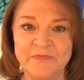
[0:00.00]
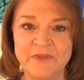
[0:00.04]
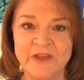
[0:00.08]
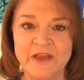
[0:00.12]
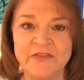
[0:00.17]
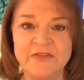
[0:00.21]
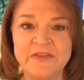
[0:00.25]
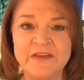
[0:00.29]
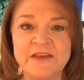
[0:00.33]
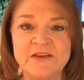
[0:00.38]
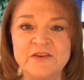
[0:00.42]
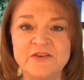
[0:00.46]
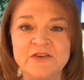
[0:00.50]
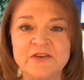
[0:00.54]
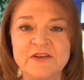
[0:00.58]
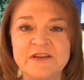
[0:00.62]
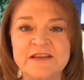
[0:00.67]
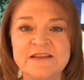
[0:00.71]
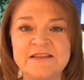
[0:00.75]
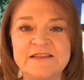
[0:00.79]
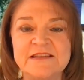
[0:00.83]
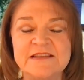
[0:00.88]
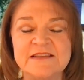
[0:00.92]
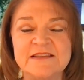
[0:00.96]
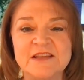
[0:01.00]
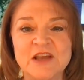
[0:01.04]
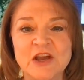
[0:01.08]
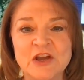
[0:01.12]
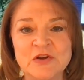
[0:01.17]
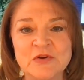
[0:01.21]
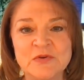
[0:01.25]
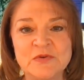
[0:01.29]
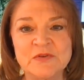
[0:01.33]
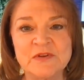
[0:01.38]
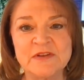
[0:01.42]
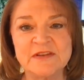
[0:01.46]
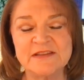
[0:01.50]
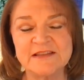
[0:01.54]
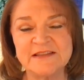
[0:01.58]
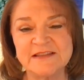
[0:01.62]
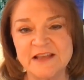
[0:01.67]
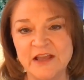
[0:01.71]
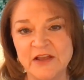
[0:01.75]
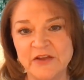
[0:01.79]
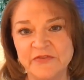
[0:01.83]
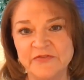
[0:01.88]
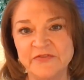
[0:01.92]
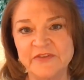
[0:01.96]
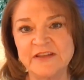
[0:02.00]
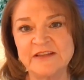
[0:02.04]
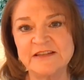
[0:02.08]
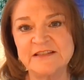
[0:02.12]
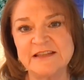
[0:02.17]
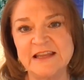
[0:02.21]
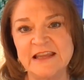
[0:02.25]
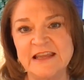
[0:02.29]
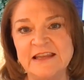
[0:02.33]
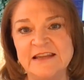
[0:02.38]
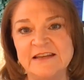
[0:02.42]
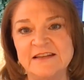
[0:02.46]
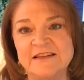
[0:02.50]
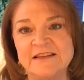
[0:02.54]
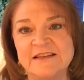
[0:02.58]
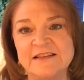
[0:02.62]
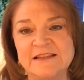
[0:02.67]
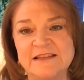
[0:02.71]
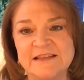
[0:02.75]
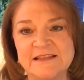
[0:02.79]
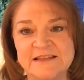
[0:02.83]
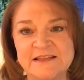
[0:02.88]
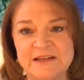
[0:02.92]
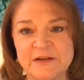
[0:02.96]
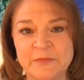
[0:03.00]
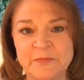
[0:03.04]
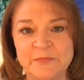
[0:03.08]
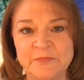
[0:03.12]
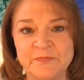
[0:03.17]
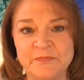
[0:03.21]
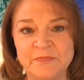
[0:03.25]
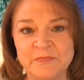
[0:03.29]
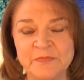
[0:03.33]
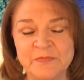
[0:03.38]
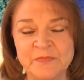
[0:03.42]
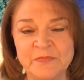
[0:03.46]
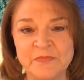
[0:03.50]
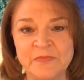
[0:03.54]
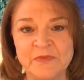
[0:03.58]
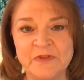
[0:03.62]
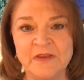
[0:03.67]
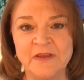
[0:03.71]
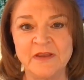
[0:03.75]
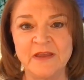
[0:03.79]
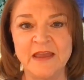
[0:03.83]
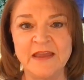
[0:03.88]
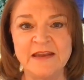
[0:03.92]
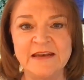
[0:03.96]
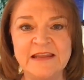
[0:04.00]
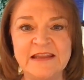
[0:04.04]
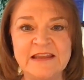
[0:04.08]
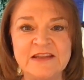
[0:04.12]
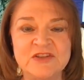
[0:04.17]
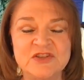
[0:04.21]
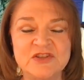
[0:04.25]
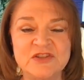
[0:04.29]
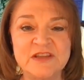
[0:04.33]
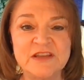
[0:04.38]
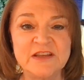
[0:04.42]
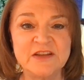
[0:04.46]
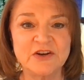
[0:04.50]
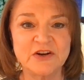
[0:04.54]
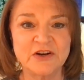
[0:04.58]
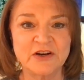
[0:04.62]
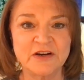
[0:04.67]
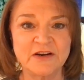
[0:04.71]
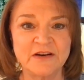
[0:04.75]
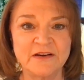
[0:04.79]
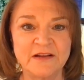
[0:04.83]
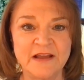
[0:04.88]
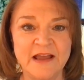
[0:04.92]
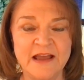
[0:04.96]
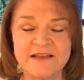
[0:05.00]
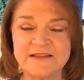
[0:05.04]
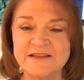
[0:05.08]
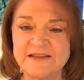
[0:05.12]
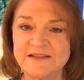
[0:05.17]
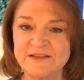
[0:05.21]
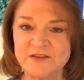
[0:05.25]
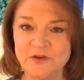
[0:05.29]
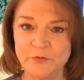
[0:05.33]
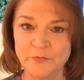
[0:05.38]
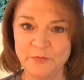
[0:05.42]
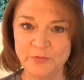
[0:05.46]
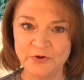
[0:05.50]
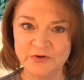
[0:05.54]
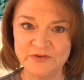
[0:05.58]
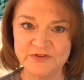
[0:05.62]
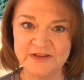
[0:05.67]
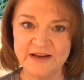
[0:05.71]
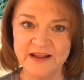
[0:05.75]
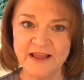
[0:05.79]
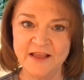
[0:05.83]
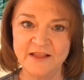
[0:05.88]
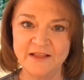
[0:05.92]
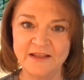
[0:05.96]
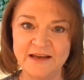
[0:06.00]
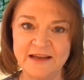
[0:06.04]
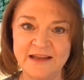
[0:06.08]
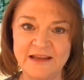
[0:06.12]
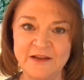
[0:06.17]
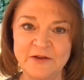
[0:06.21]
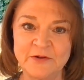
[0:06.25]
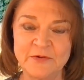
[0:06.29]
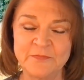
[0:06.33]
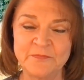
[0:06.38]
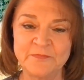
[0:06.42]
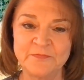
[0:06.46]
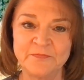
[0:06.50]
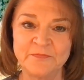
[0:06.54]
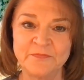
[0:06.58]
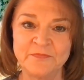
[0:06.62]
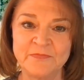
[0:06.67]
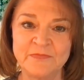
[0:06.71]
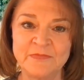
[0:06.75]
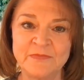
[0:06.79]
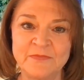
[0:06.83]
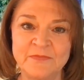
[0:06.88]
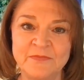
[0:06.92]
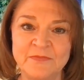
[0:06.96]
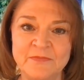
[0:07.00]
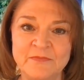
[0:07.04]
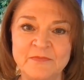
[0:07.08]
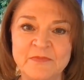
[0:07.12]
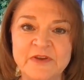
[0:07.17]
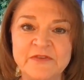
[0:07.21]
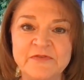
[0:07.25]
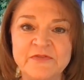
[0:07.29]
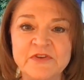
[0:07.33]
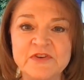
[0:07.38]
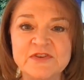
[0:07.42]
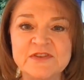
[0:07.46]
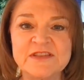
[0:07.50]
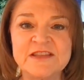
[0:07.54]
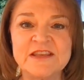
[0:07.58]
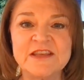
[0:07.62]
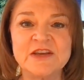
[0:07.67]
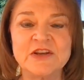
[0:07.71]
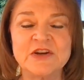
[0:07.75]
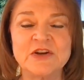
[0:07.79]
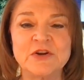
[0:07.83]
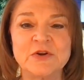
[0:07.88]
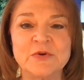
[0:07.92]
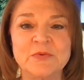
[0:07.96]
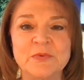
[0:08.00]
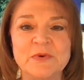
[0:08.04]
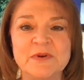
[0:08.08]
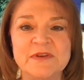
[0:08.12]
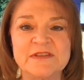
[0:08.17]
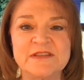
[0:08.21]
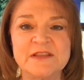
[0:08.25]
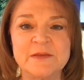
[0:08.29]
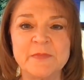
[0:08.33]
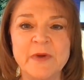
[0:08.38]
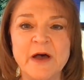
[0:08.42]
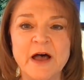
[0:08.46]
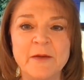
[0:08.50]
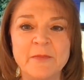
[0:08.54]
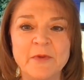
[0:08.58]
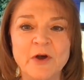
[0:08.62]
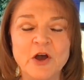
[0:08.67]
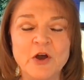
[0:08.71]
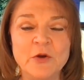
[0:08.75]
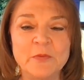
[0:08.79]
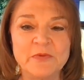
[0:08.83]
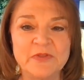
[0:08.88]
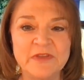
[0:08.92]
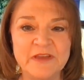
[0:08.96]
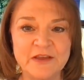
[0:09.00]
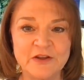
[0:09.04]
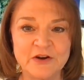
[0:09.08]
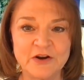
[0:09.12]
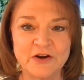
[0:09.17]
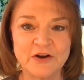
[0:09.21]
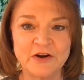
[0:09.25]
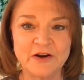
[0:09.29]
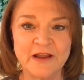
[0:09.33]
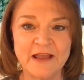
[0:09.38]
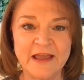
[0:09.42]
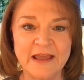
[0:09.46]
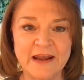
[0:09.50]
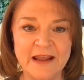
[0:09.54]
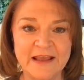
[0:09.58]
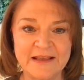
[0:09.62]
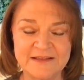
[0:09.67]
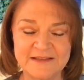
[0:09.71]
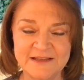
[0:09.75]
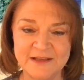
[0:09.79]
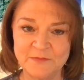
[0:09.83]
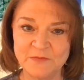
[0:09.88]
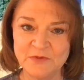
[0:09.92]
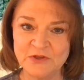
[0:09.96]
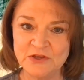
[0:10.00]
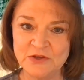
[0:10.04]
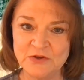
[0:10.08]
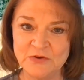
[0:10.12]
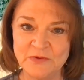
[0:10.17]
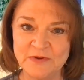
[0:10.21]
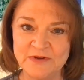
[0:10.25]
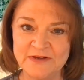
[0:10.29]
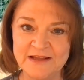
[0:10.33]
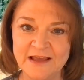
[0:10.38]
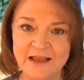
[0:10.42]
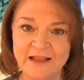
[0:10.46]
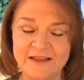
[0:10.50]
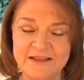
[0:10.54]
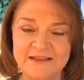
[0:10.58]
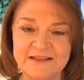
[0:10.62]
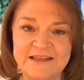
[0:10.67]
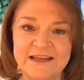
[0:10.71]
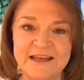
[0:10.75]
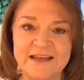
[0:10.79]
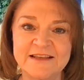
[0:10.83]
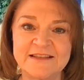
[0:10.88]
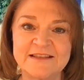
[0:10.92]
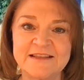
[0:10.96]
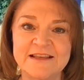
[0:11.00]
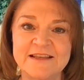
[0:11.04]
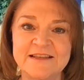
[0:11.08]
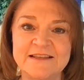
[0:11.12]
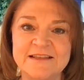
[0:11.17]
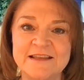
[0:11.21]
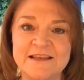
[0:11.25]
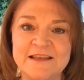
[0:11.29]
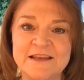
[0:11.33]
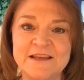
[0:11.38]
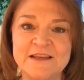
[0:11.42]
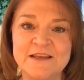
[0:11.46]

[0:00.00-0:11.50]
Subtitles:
A theater is its own self-contained system, and each theater has its own personality. My first theater was the Bob Hope Theater at SMU in Dallas, Texas.